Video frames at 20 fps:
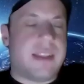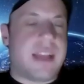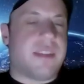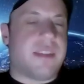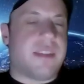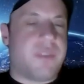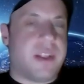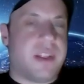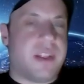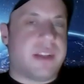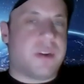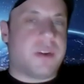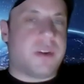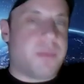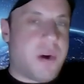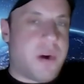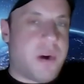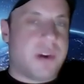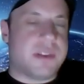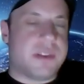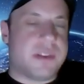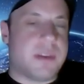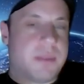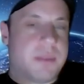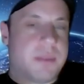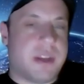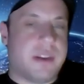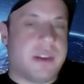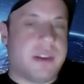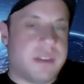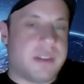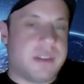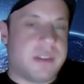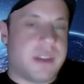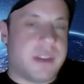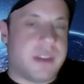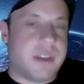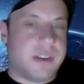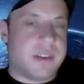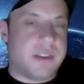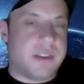have to feel like they're part of something. Like,